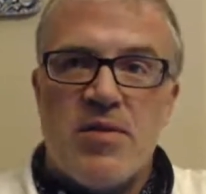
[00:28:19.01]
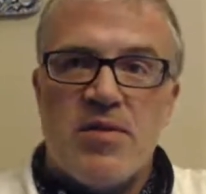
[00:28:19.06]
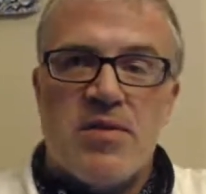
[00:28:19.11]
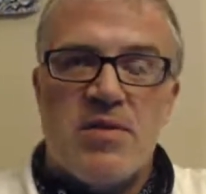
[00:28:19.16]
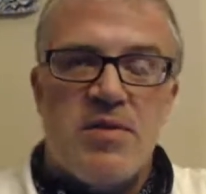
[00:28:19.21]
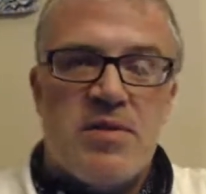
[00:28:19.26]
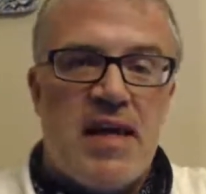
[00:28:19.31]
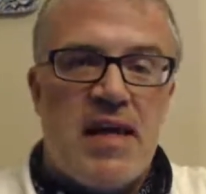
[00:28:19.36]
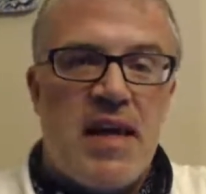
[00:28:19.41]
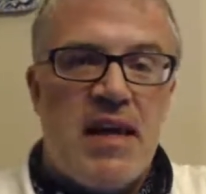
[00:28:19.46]
were
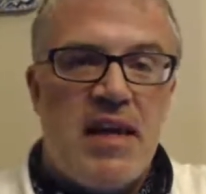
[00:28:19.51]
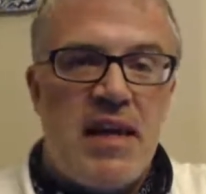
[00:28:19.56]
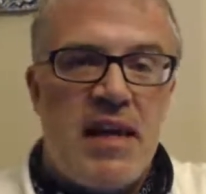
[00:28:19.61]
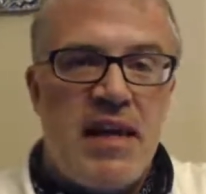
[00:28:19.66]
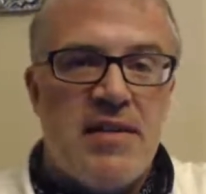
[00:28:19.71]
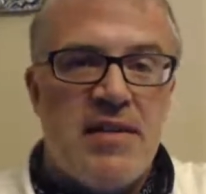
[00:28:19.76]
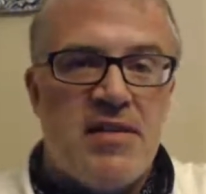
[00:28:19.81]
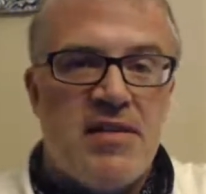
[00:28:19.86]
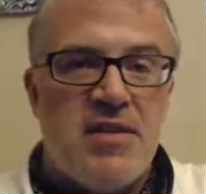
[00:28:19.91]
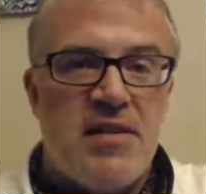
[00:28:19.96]
some skin
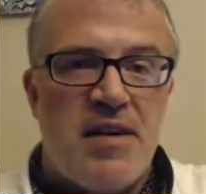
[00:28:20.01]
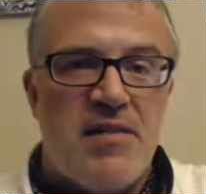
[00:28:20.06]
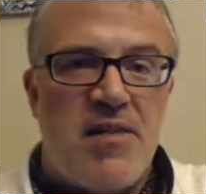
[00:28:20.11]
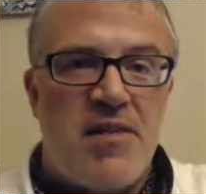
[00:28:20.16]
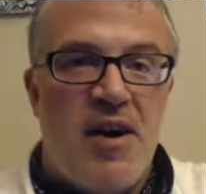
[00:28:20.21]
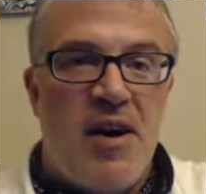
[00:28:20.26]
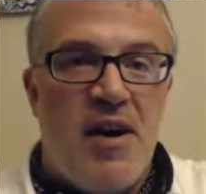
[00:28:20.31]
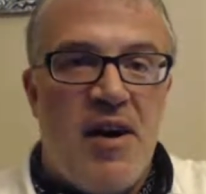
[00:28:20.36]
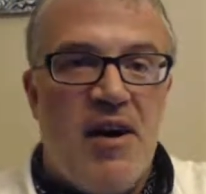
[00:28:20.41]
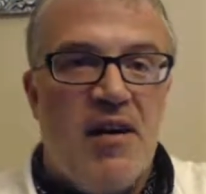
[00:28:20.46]
knees
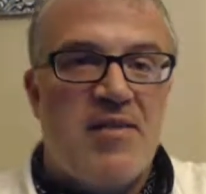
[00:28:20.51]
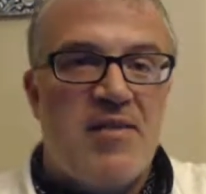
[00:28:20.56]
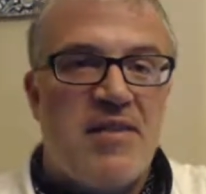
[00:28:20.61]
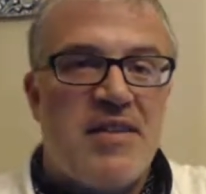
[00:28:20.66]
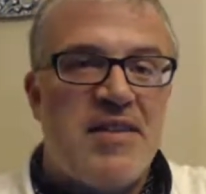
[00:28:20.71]
involved.